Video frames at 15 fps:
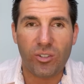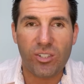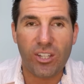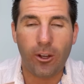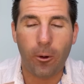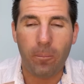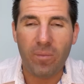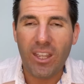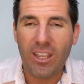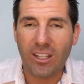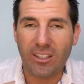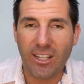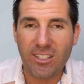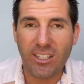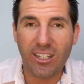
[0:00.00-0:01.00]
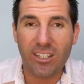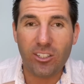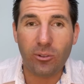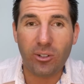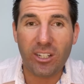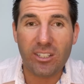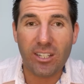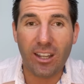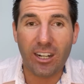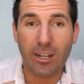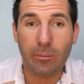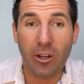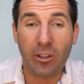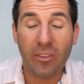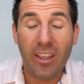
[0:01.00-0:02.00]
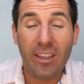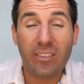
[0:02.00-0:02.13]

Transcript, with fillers: So, let's get into it and talk about